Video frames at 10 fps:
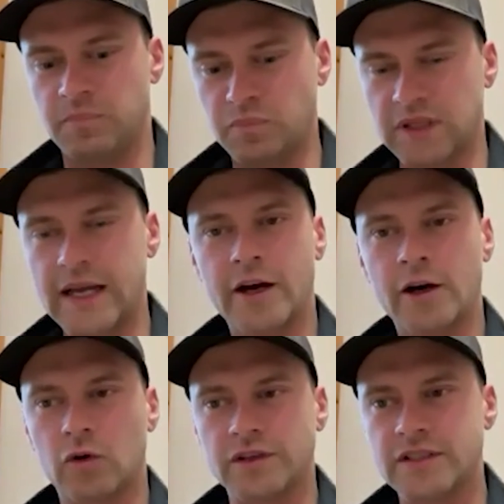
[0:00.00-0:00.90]
player
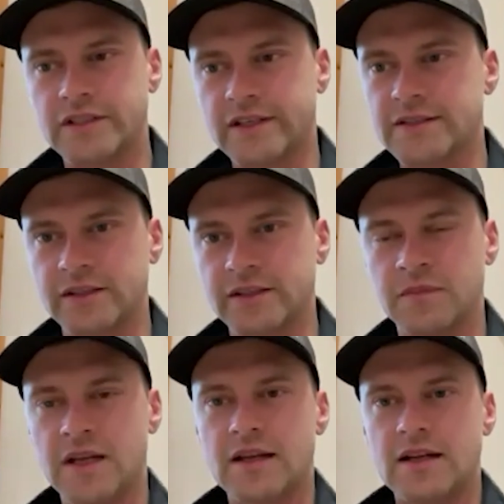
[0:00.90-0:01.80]
or
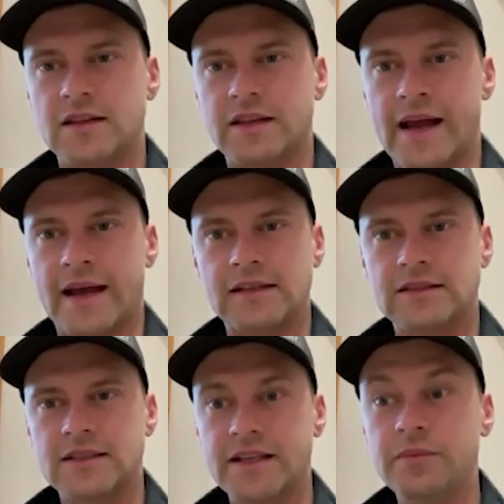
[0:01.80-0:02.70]
system that
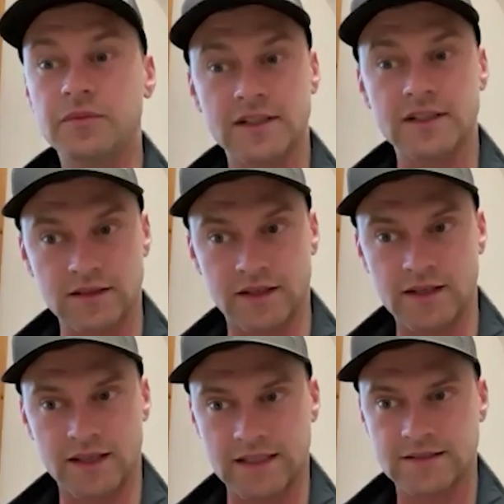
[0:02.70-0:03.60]
seamlessly,
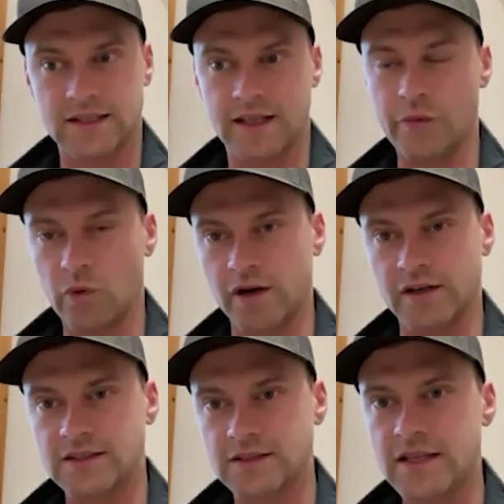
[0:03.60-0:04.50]
and that's the key
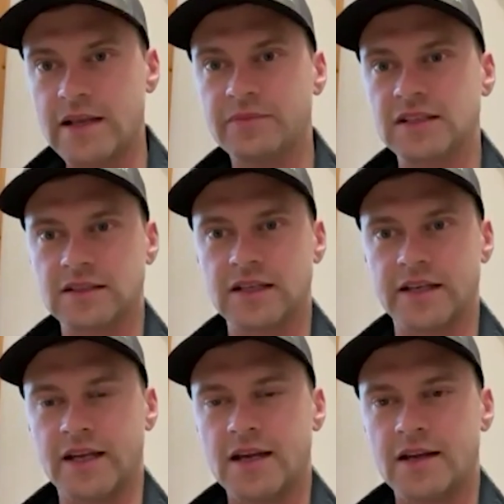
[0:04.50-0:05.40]
word,
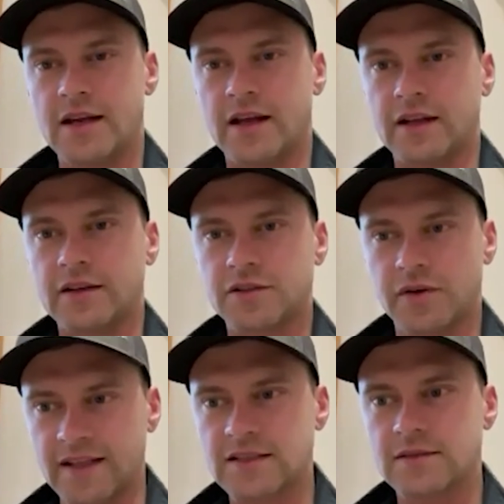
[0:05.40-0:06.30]
seamlessly
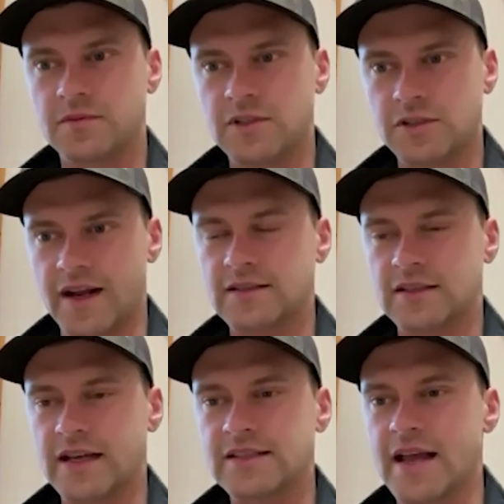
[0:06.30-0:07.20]

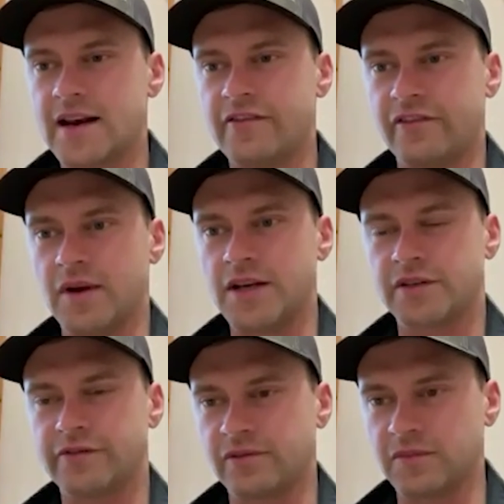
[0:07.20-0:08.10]
translates that
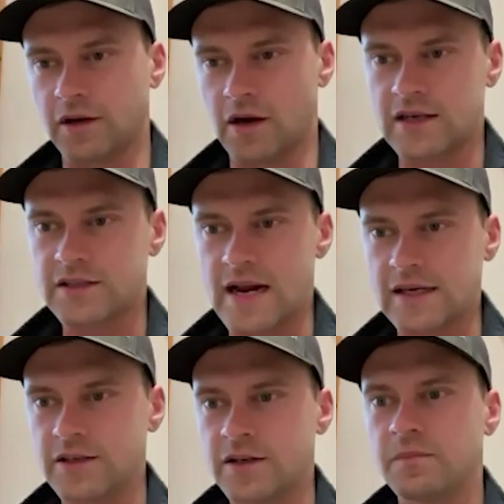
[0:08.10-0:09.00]
information from the
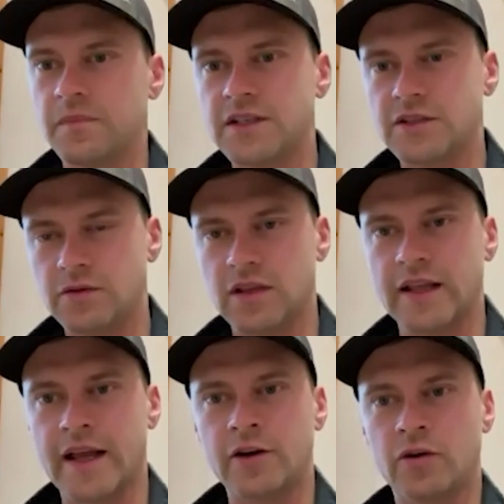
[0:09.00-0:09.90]
contractor to the
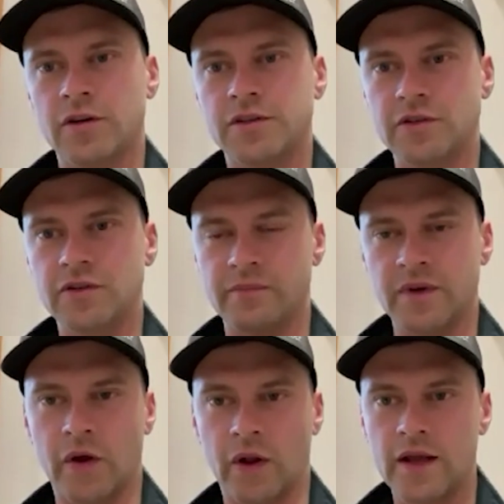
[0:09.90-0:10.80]
landowner to the
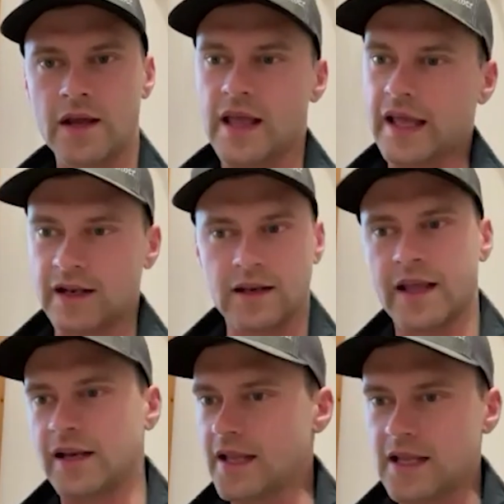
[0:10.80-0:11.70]
mill and
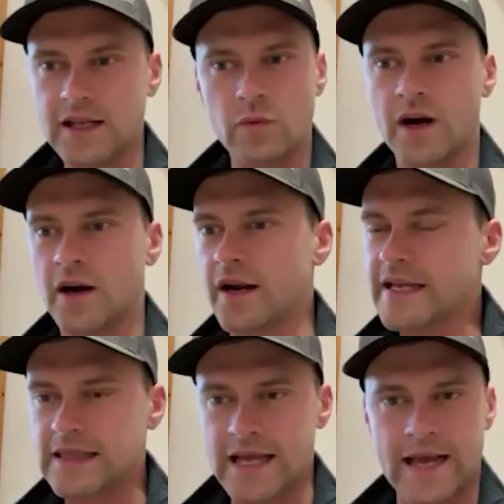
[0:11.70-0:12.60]
anywhere
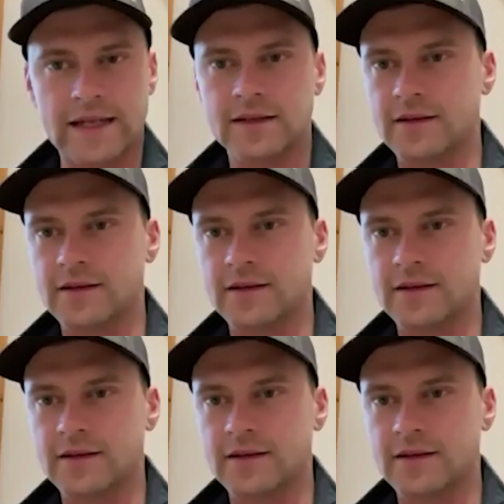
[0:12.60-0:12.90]
in that